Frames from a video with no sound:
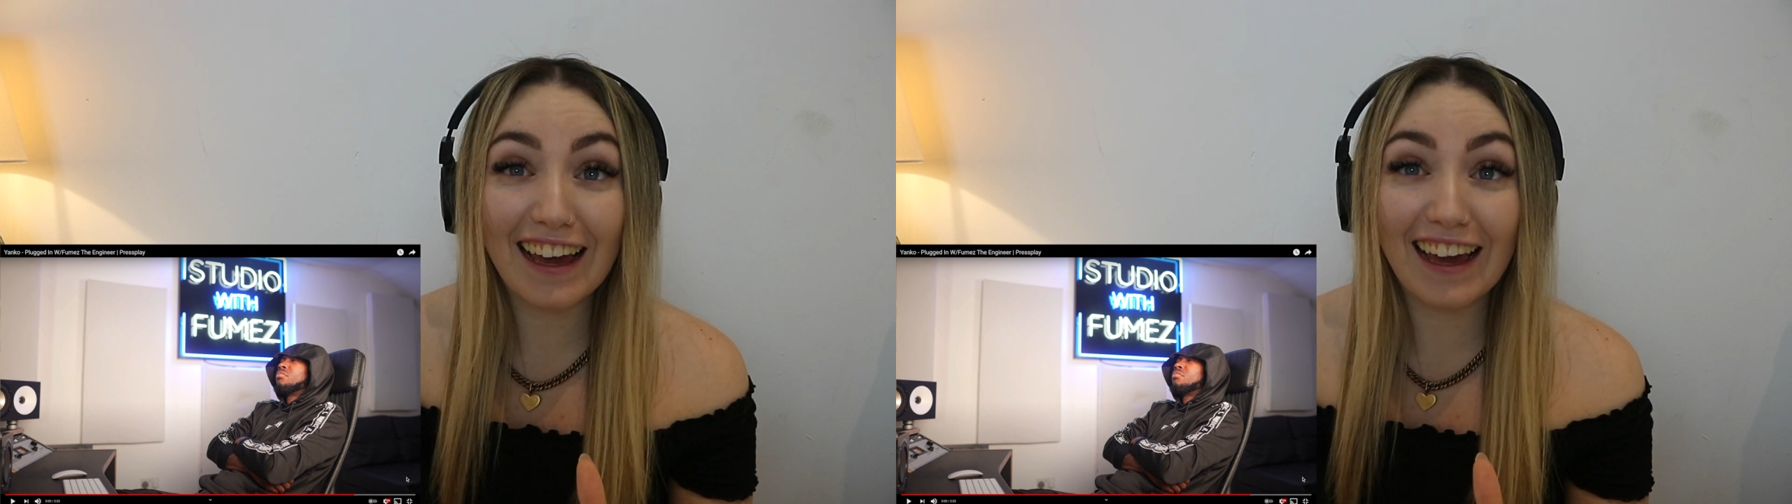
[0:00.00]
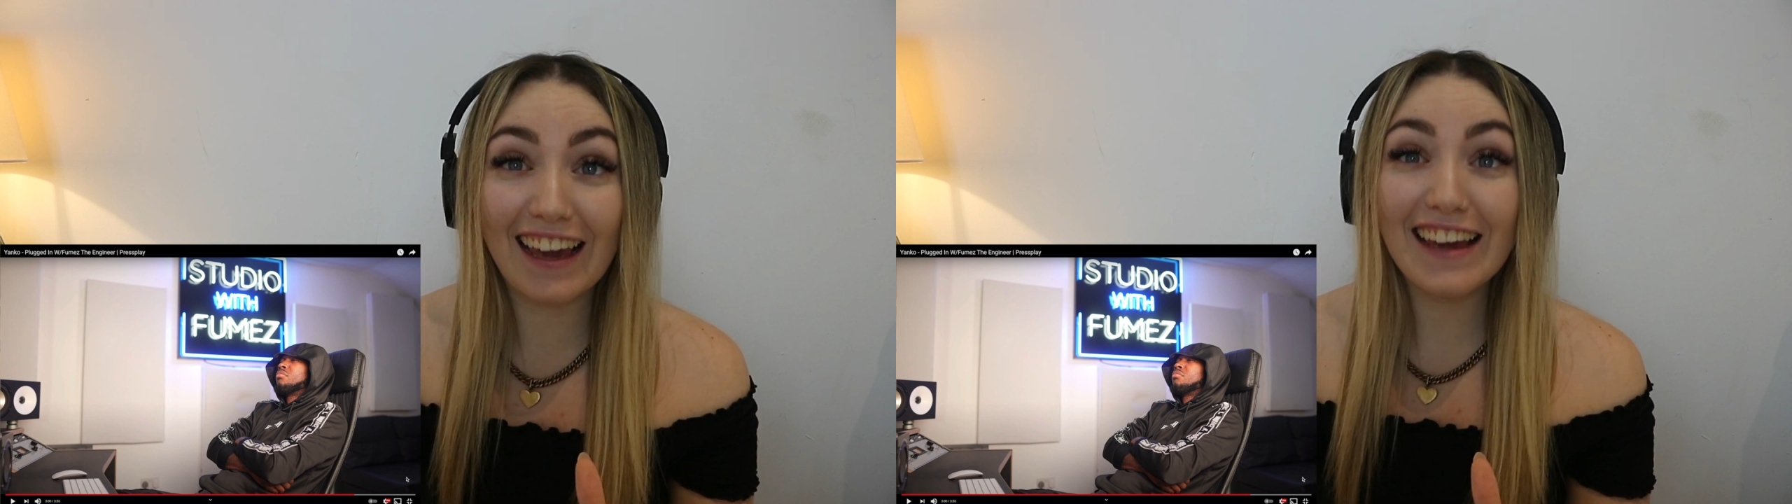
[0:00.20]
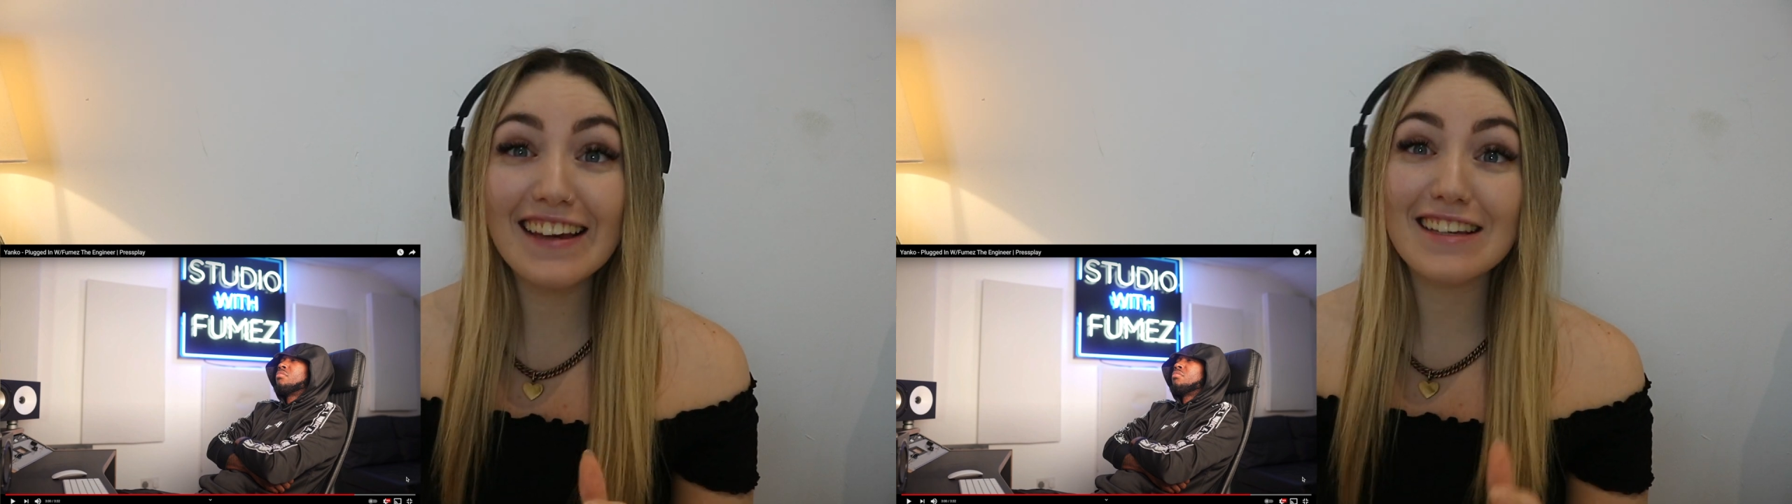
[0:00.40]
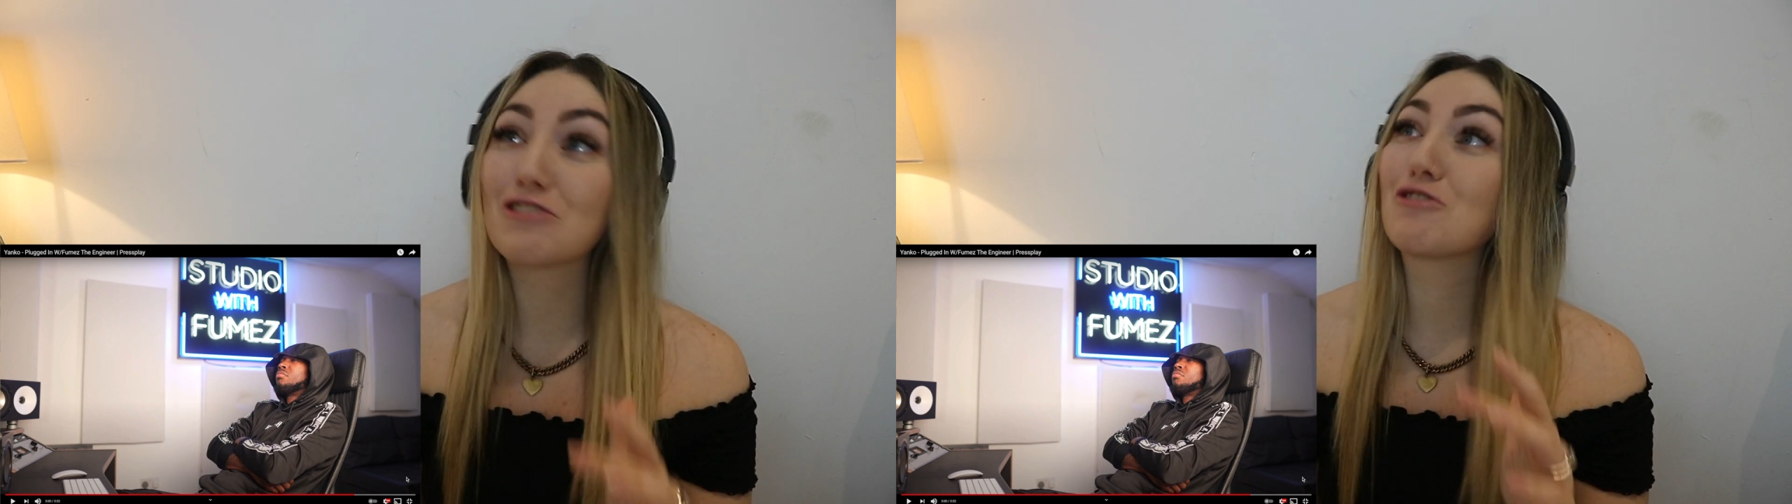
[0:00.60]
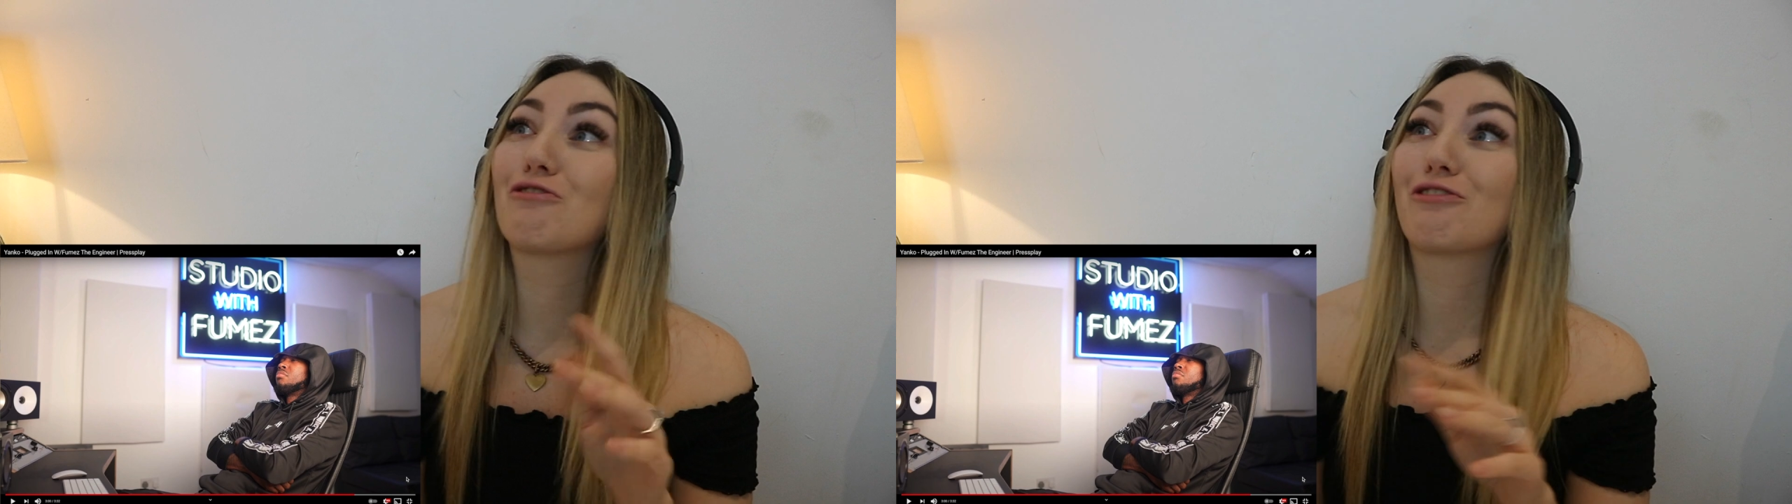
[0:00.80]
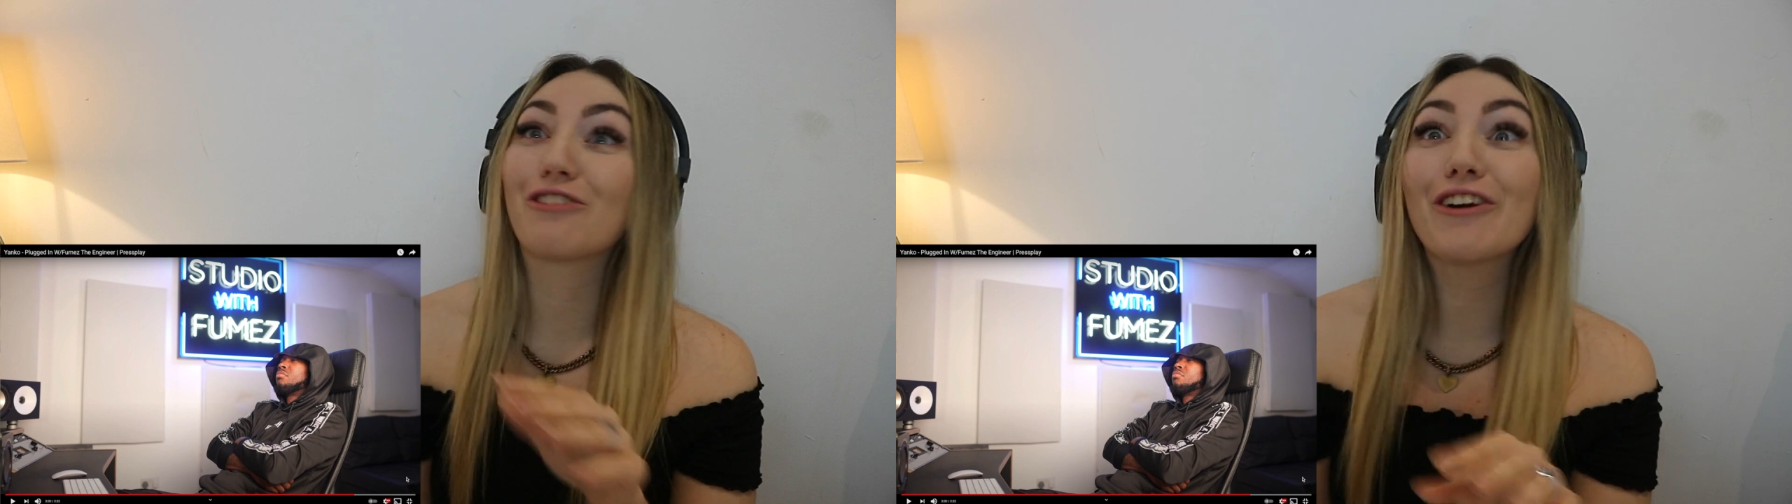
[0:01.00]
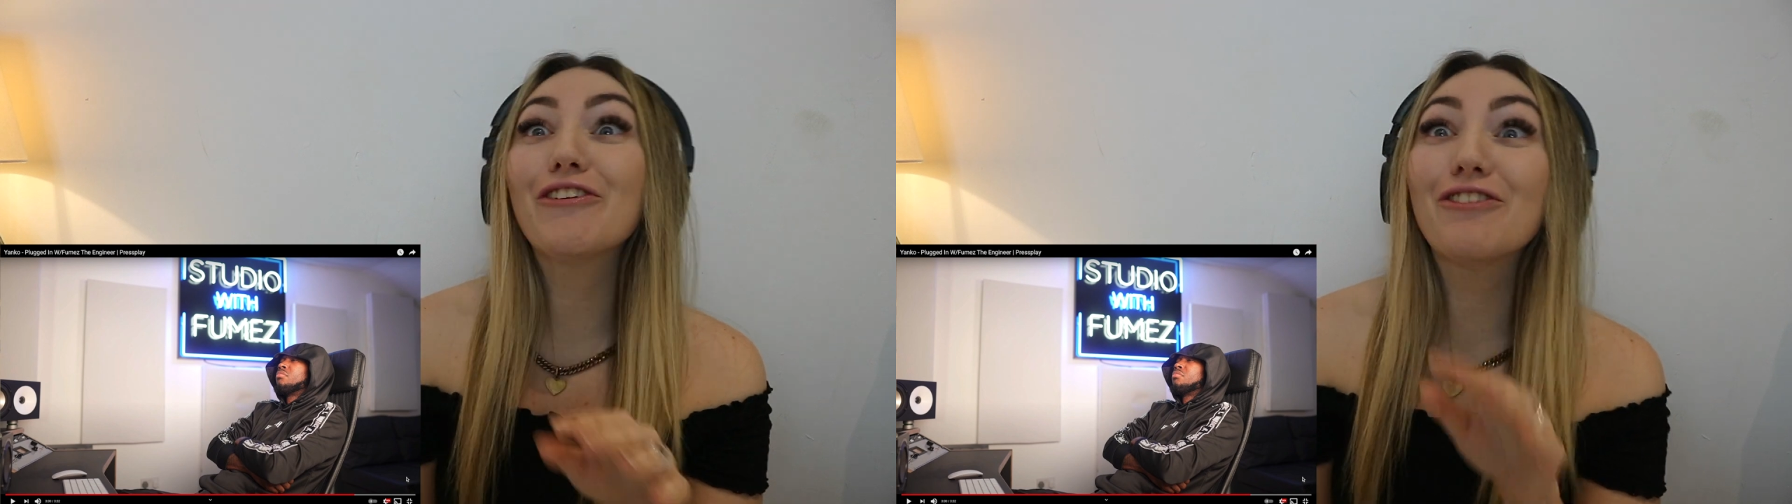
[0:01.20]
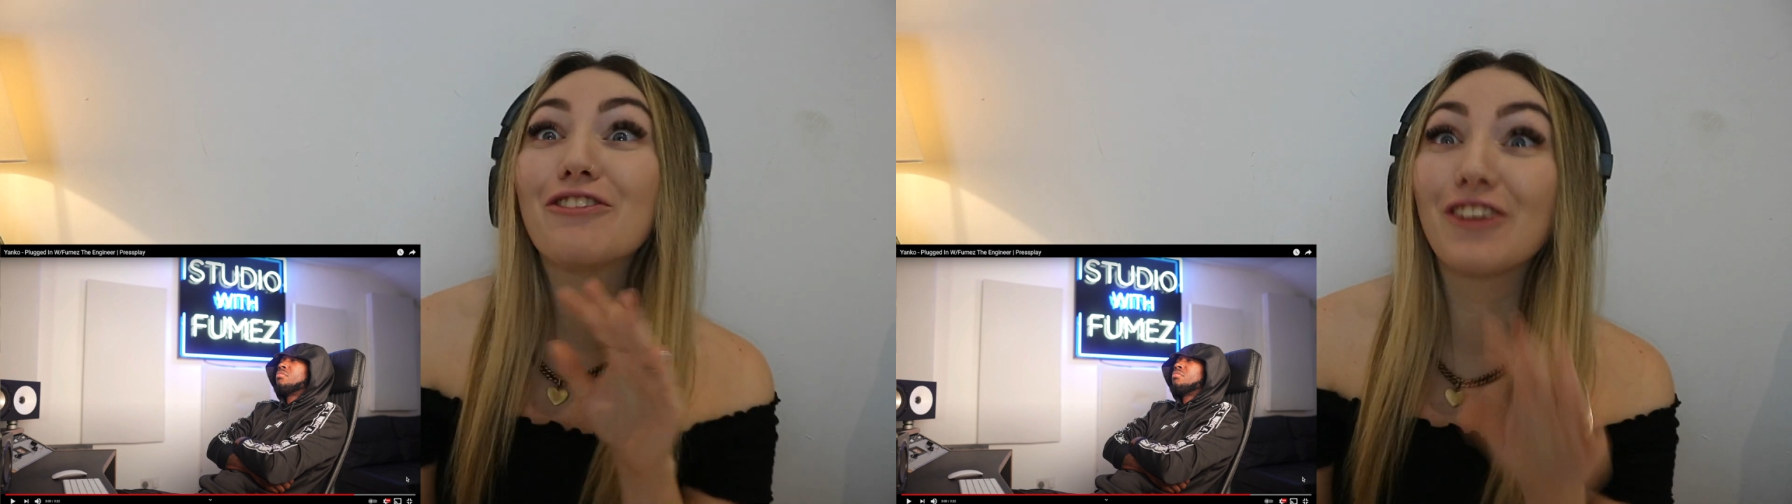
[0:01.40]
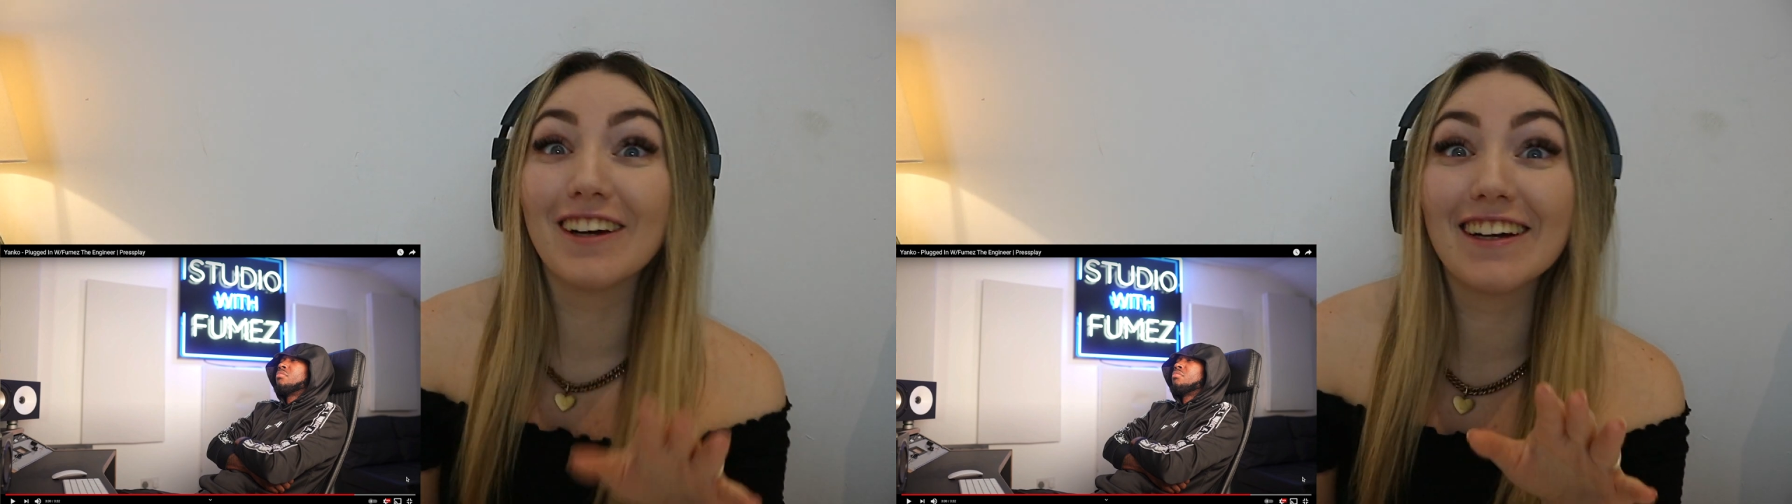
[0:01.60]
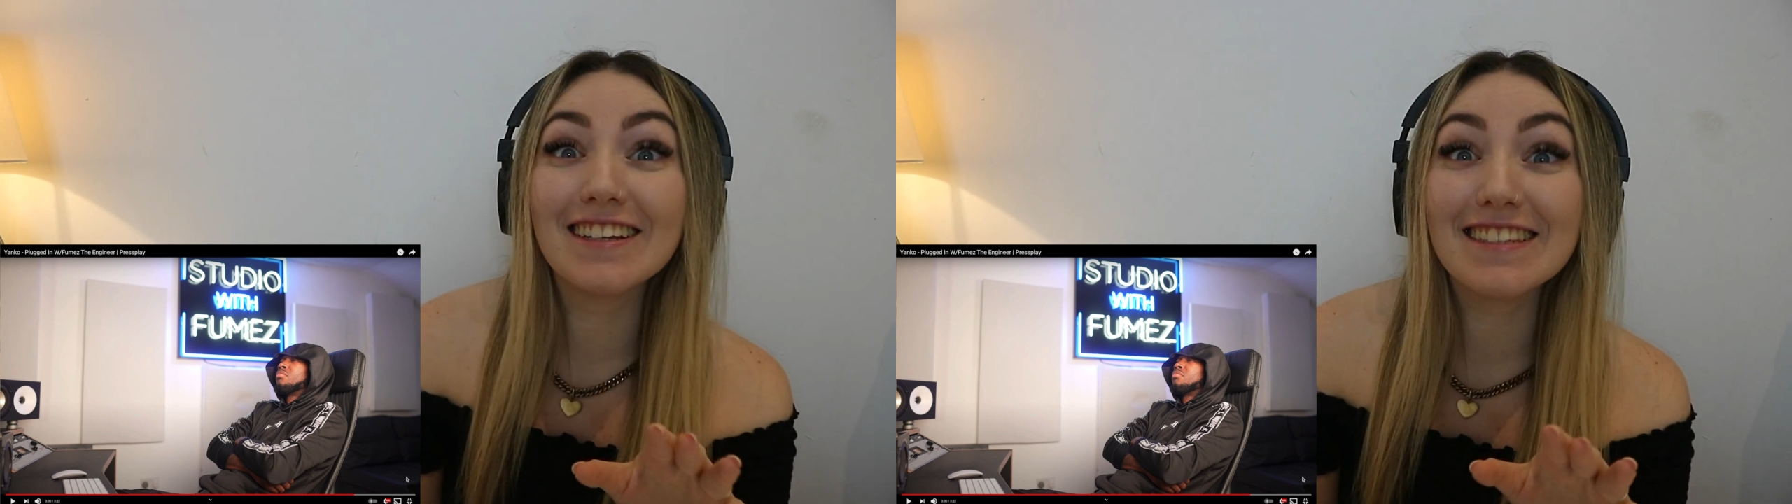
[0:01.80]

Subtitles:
he is ruthless.